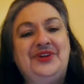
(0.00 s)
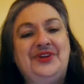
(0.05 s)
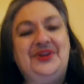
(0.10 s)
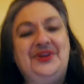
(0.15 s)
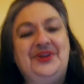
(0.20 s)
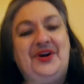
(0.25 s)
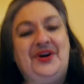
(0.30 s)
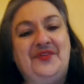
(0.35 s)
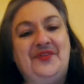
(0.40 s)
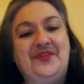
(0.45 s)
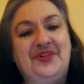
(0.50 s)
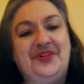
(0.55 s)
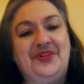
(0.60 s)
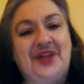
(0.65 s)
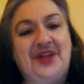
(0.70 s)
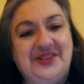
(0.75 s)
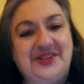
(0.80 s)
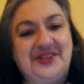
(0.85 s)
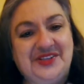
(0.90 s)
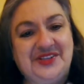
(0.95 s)
of
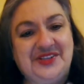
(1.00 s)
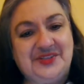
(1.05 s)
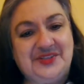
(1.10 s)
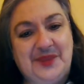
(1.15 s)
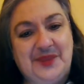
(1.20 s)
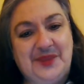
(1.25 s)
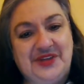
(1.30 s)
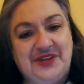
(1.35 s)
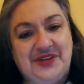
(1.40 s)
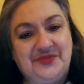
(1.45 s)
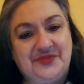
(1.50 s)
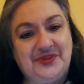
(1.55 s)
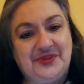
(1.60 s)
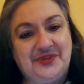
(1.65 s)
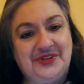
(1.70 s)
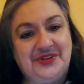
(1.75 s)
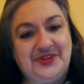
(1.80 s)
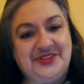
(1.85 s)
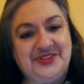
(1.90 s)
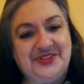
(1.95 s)
closet space
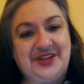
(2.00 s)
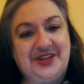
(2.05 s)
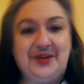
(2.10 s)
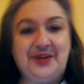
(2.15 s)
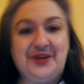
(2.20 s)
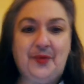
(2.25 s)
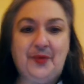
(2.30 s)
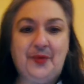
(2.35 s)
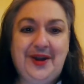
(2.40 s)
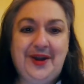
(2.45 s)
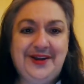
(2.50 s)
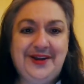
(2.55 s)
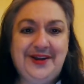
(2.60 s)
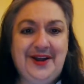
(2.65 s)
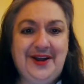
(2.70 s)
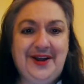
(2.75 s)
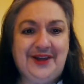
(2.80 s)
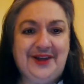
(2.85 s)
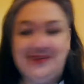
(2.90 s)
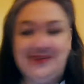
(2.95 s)
real estate. Why
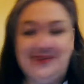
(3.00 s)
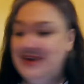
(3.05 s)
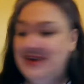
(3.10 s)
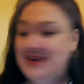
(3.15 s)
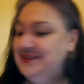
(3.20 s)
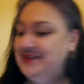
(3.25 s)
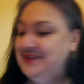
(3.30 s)
not, right?